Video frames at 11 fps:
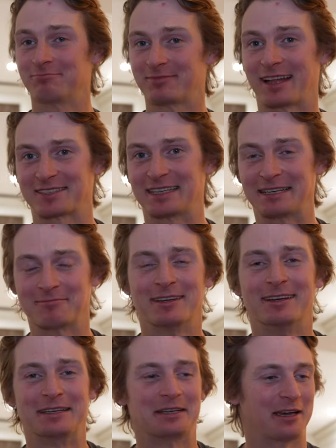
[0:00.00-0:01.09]
that's it,
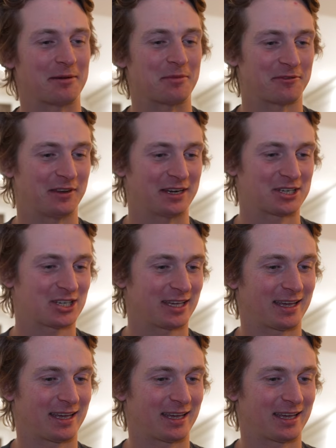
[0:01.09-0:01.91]
um, finished.